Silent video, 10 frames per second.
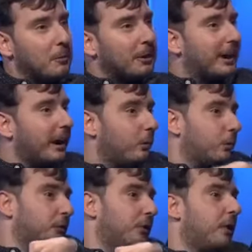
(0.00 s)
Well, my cat
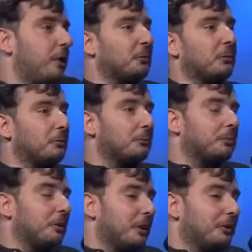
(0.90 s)
was at home.
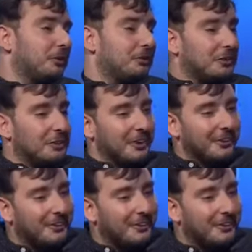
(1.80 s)
I just, you know.